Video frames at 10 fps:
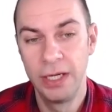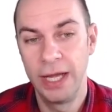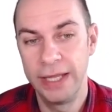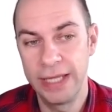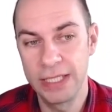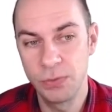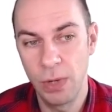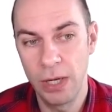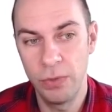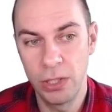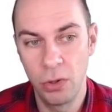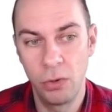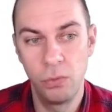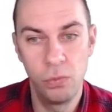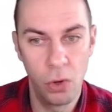And that's why we
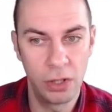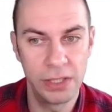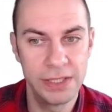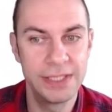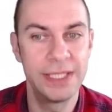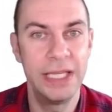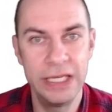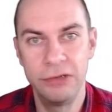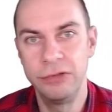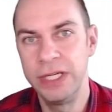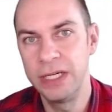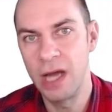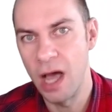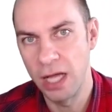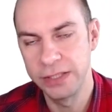call warrants yield
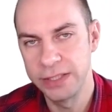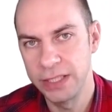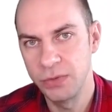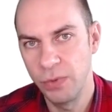enhancers.